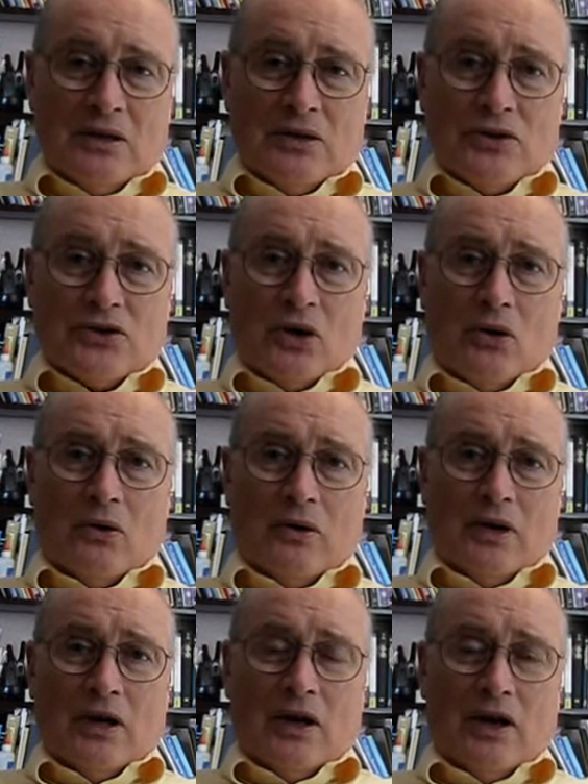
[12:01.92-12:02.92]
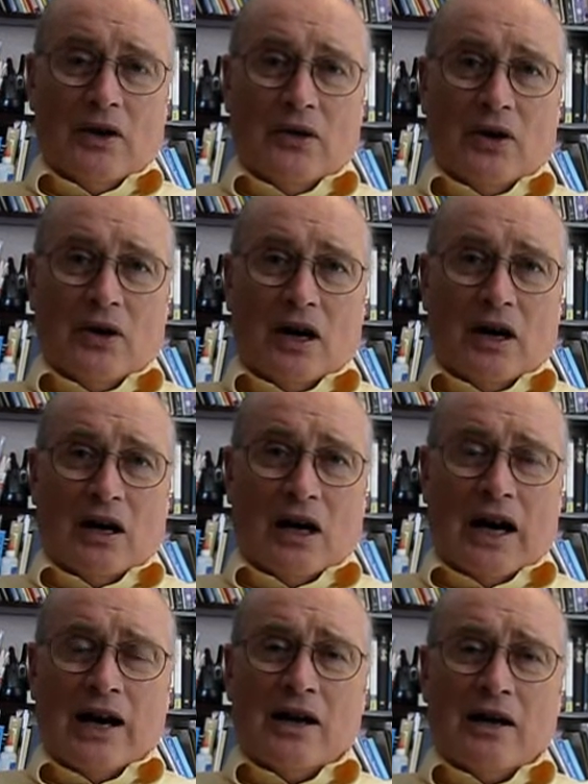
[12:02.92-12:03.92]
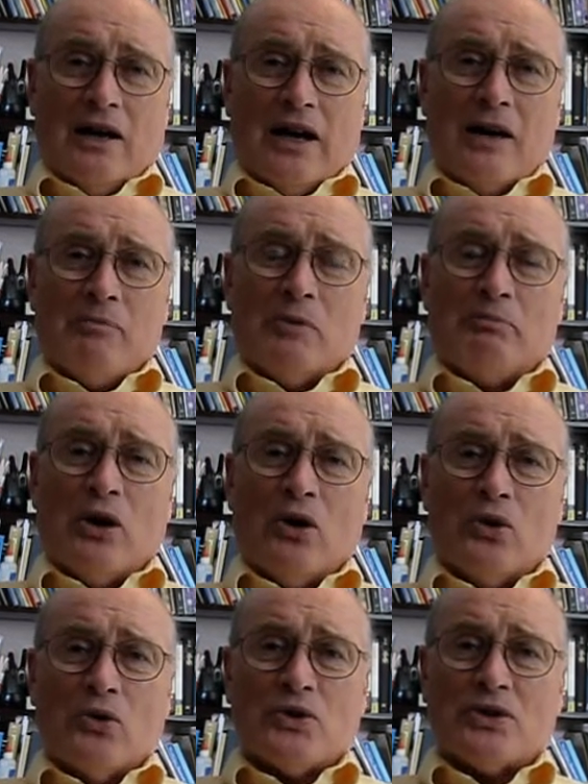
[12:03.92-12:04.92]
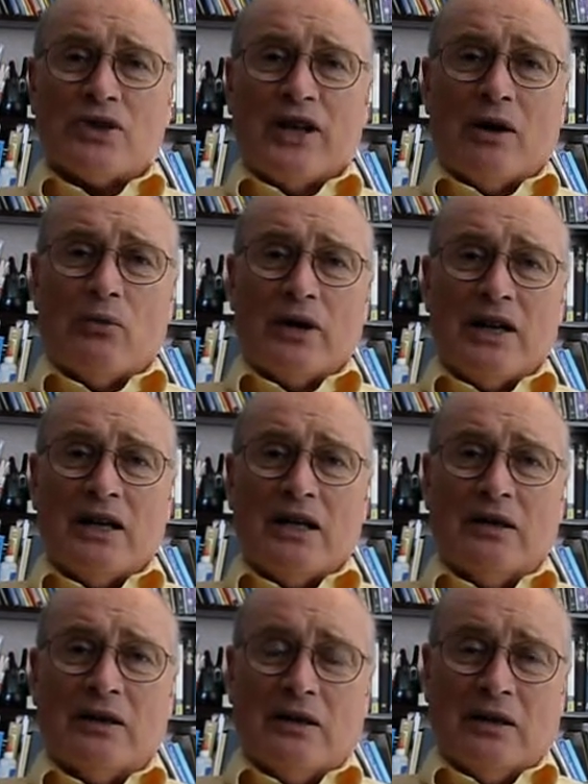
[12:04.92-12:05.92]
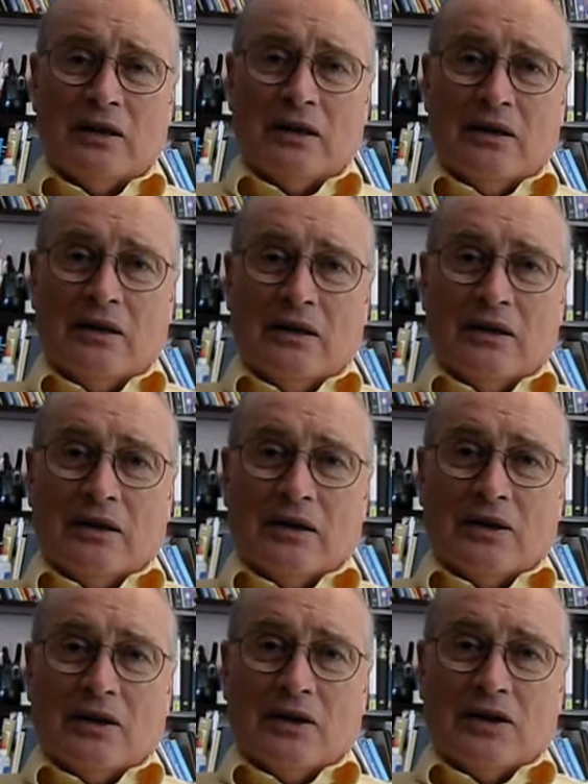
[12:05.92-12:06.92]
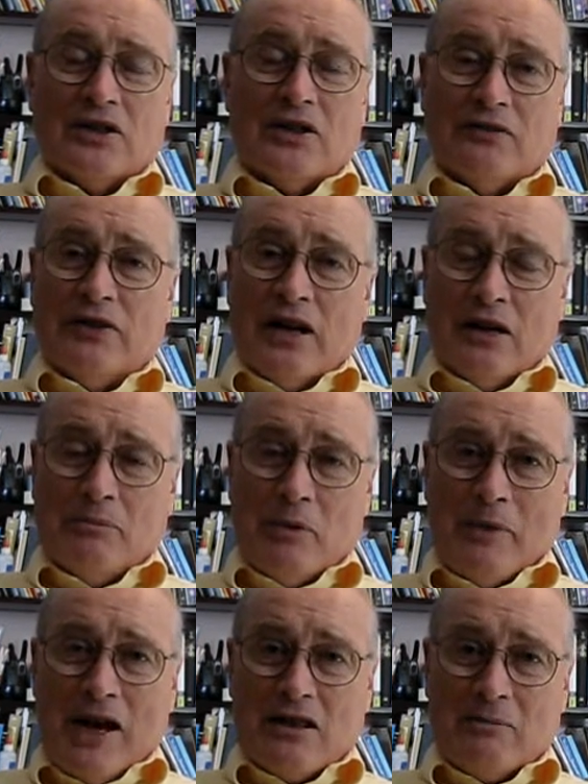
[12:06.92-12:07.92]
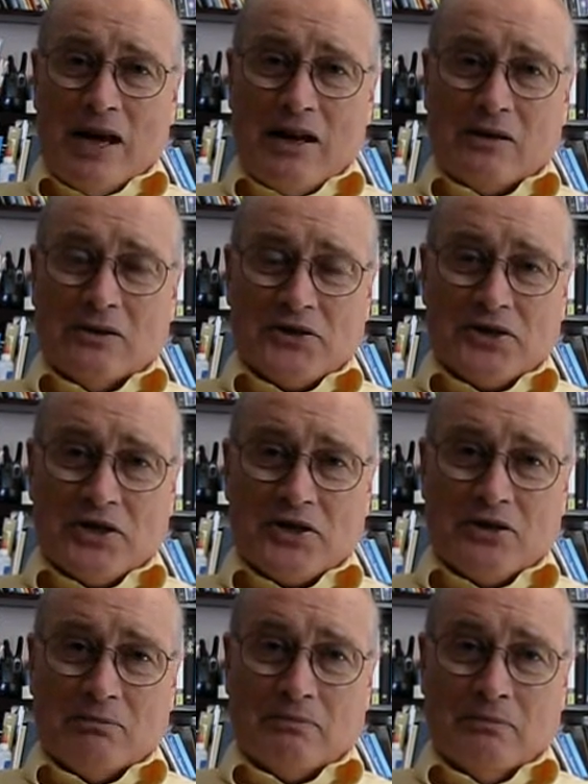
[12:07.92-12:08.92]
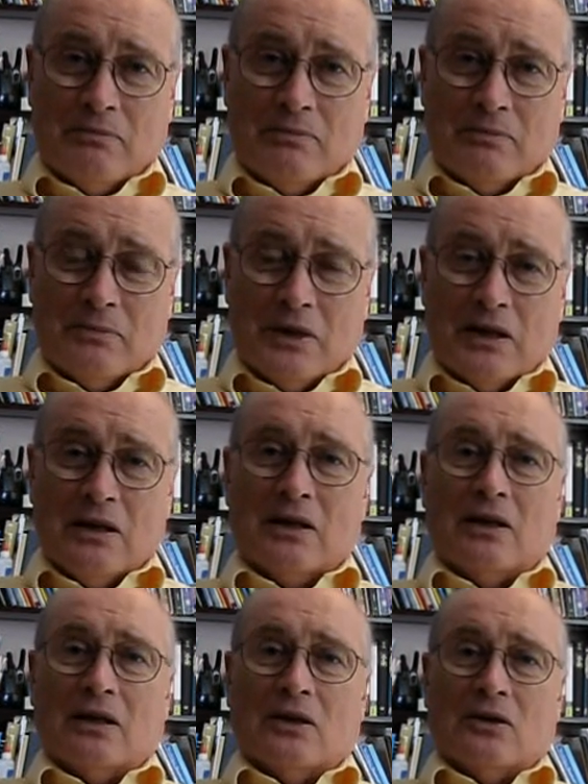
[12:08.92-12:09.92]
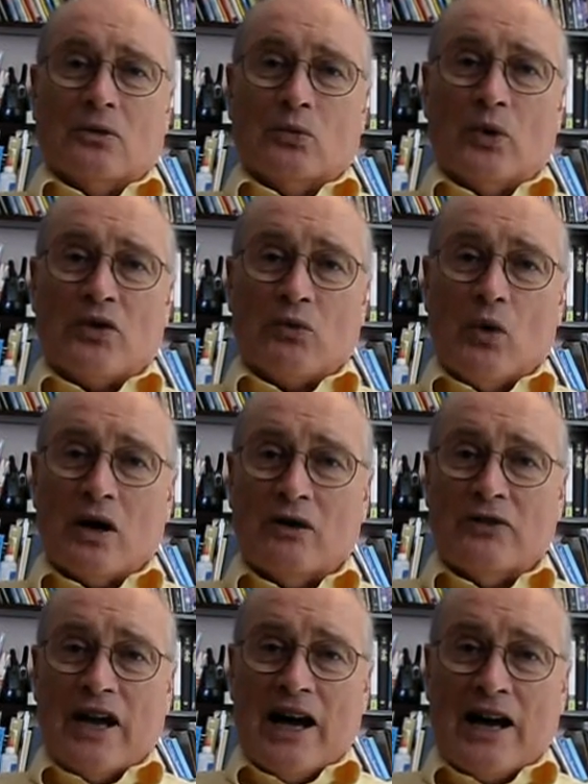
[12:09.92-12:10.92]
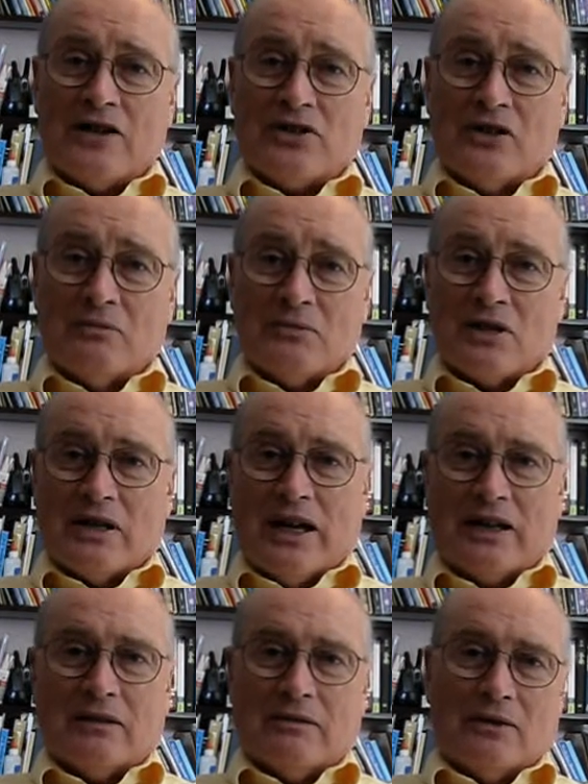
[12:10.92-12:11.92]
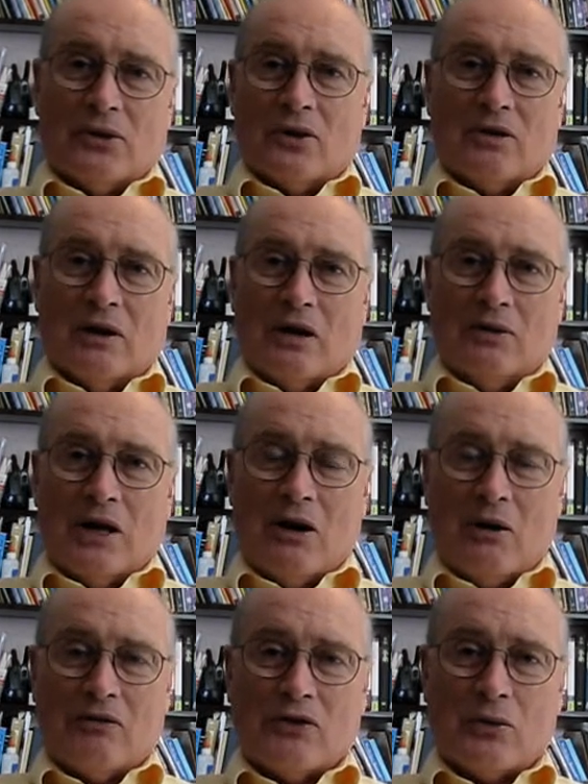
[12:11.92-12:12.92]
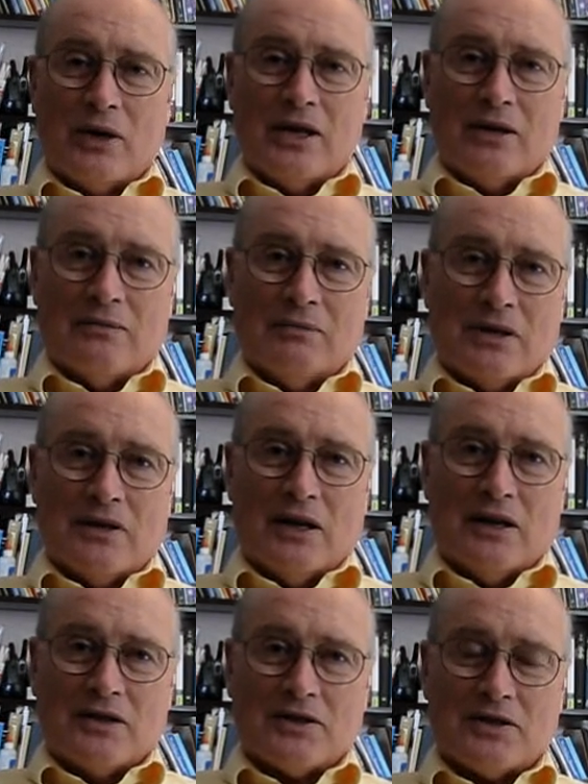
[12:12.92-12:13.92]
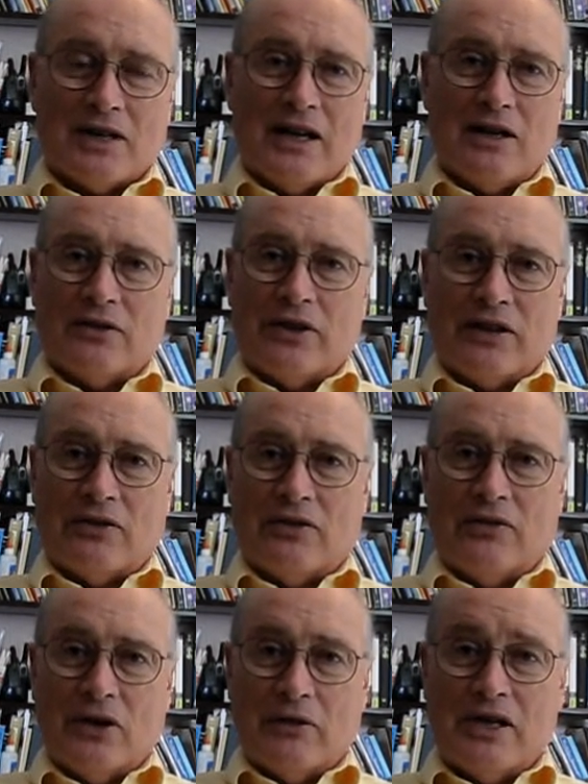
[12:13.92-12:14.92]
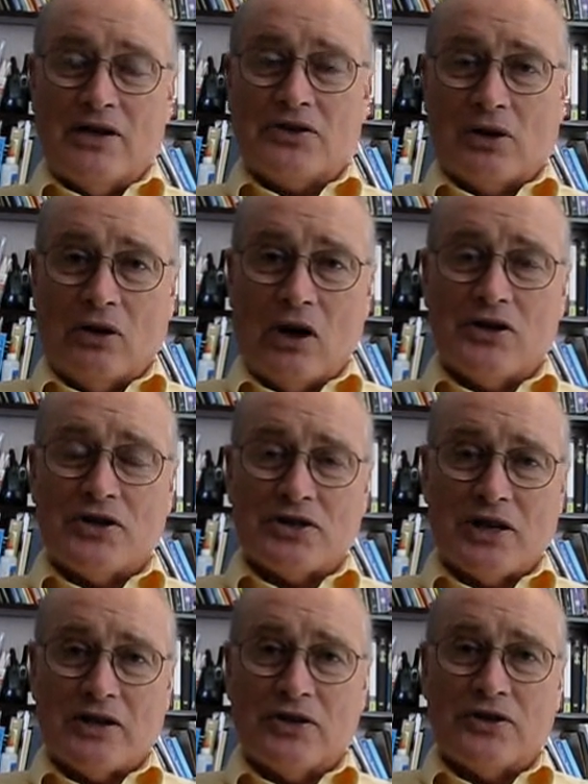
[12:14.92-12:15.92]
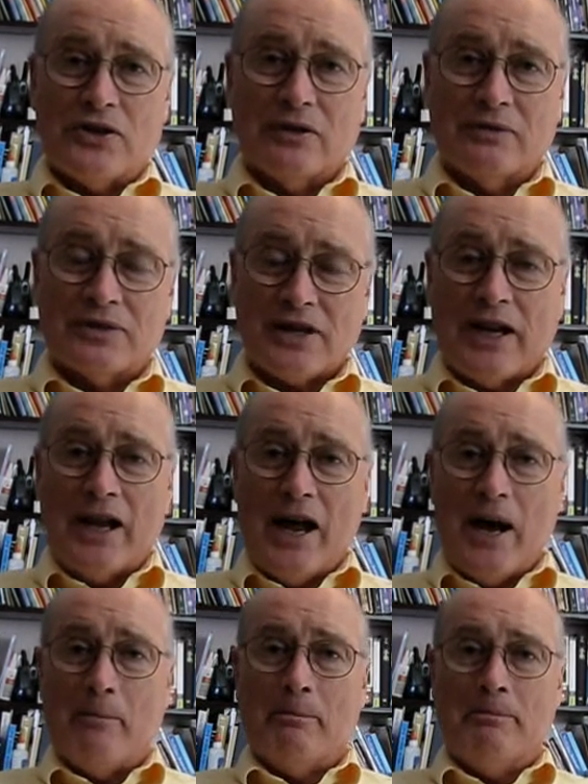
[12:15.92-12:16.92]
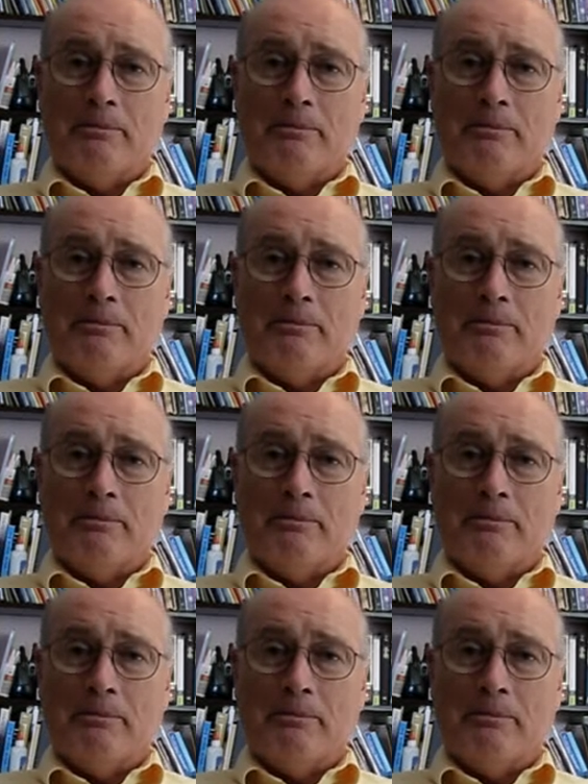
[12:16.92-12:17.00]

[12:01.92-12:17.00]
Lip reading: So I propose that we develop a mathematical system with one of the axioms that, or however we state it, that there is a largest integer, say m,